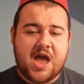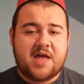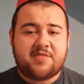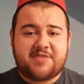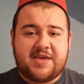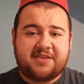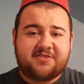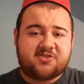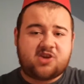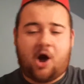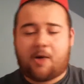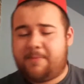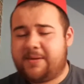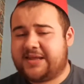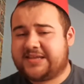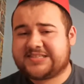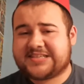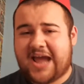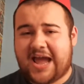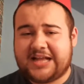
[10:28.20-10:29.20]
These comedy
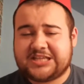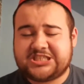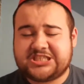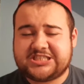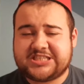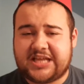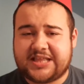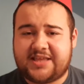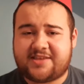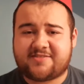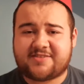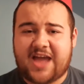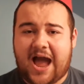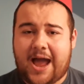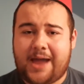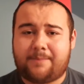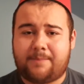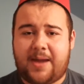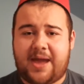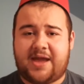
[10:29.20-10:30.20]
sketches that this
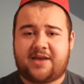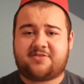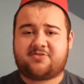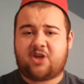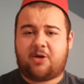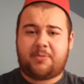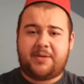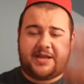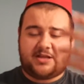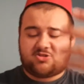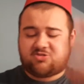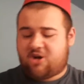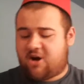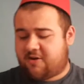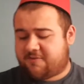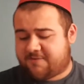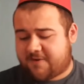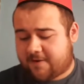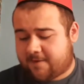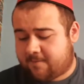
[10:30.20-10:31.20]
guy makes, Dominic
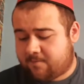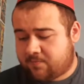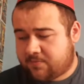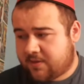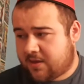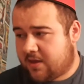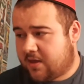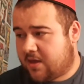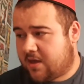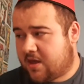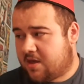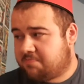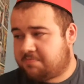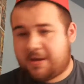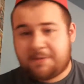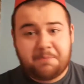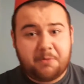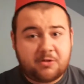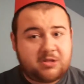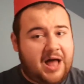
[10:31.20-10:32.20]
Trofa,
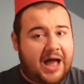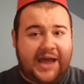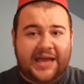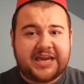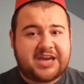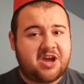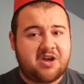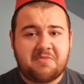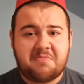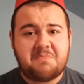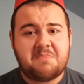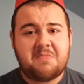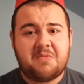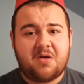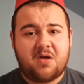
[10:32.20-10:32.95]
people like him.